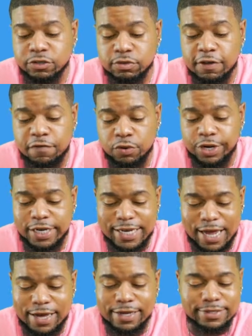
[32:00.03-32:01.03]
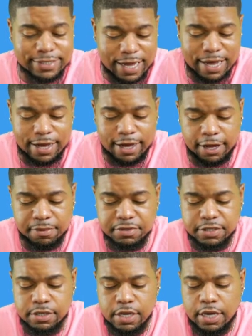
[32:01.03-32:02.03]
voted 9
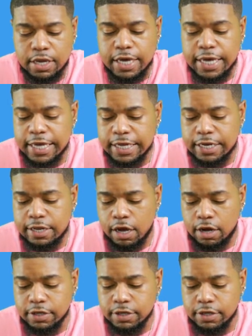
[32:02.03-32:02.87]
times in